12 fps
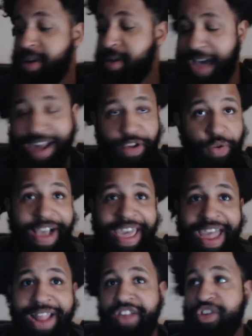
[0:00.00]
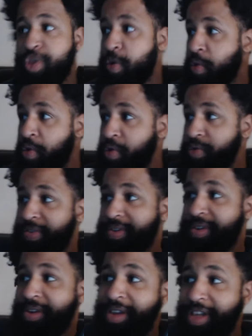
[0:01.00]
I can't tell you the rules.
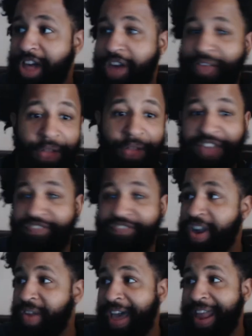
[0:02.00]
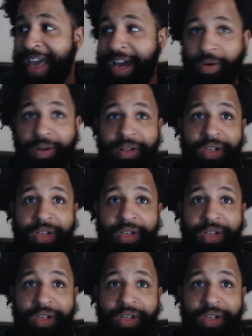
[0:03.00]
of how they figure that out.